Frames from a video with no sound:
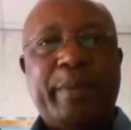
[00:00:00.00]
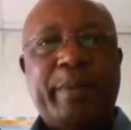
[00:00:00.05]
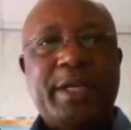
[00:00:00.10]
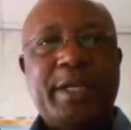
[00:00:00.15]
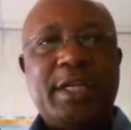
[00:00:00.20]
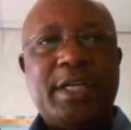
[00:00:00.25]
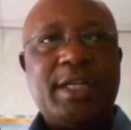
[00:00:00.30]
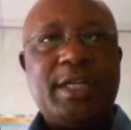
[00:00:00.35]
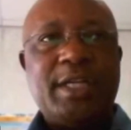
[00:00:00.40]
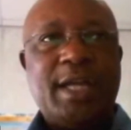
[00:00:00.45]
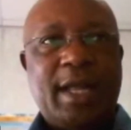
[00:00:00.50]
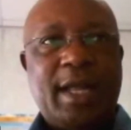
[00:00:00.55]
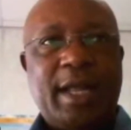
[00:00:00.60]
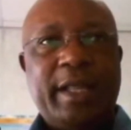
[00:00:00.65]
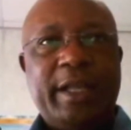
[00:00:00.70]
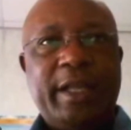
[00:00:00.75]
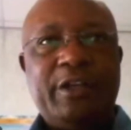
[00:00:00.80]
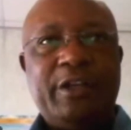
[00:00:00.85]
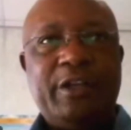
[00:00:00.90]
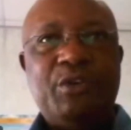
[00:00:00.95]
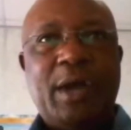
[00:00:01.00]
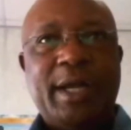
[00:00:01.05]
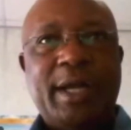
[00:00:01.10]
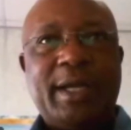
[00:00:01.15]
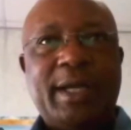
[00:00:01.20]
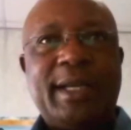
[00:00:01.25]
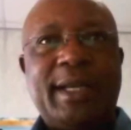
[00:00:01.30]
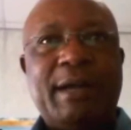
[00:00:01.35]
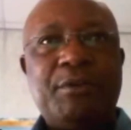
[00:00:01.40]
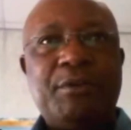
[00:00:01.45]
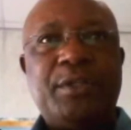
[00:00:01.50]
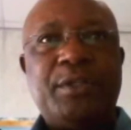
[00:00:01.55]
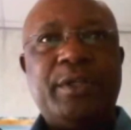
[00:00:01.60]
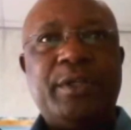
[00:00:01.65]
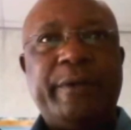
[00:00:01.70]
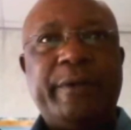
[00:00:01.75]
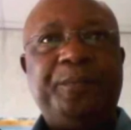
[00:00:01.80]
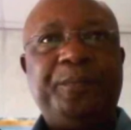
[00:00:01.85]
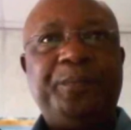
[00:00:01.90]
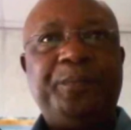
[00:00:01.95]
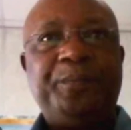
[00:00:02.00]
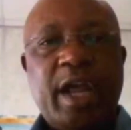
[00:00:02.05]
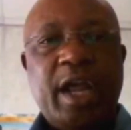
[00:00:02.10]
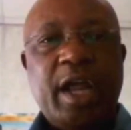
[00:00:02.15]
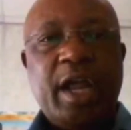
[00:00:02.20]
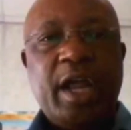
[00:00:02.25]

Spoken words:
expenditure into agriculture.